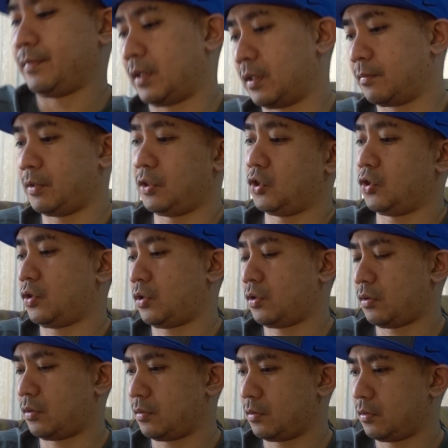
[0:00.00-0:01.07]
let me
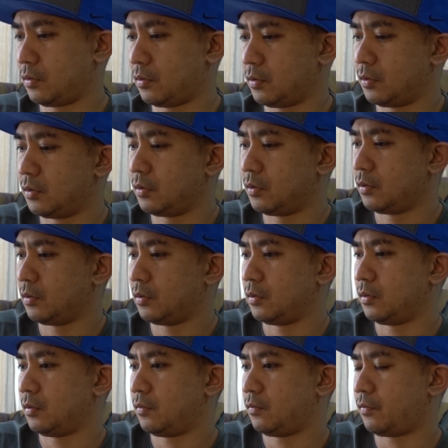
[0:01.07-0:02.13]
just
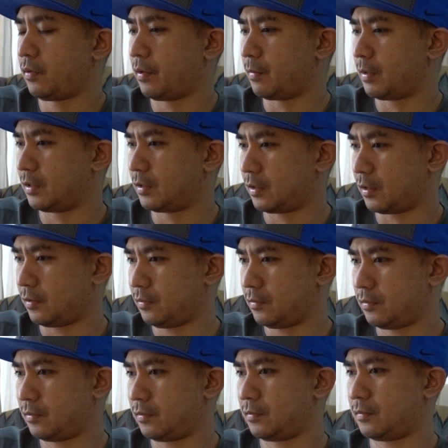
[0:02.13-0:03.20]
frame
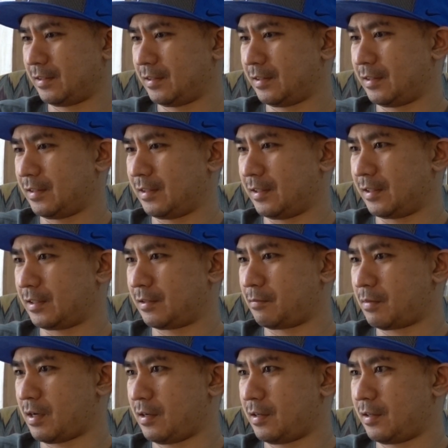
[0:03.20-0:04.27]
myself.
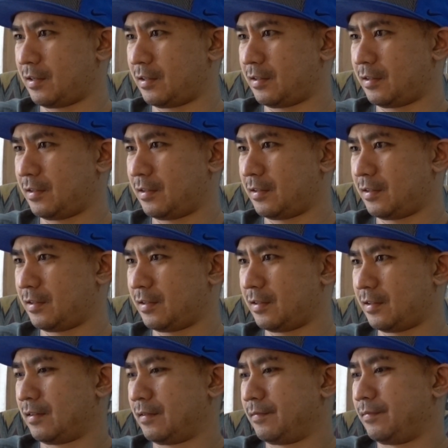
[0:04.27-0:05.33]
Smile.
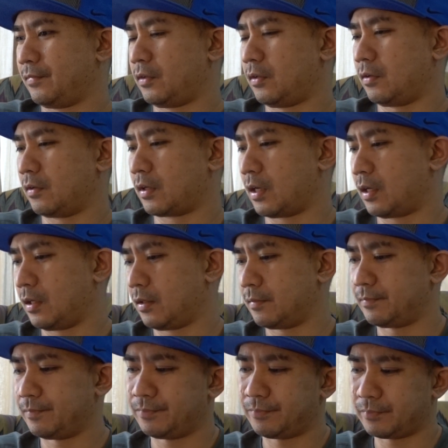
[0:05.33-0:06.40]
Okay,
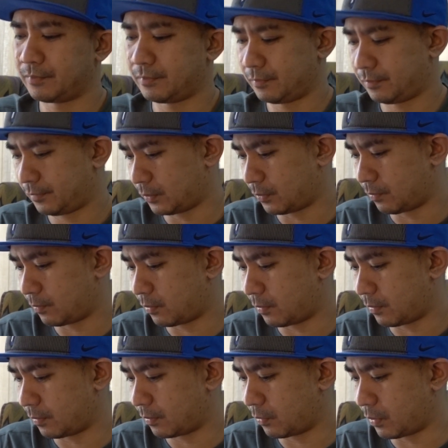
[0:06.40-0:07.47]

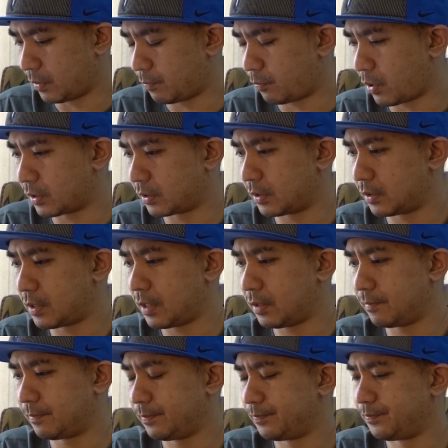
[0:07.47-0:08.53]
so process
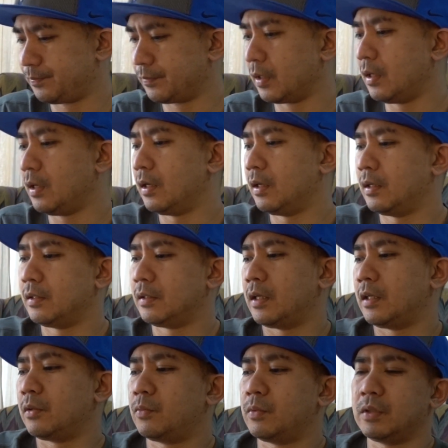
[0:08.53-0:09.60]
that.
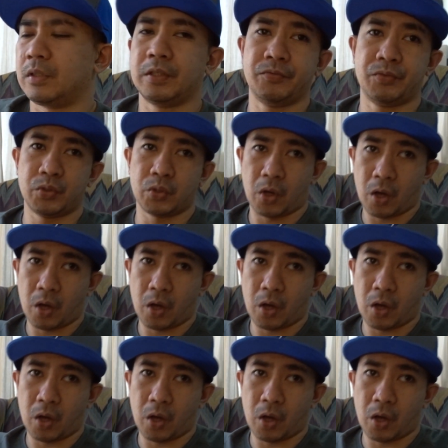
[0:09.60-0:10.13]
Then it will give you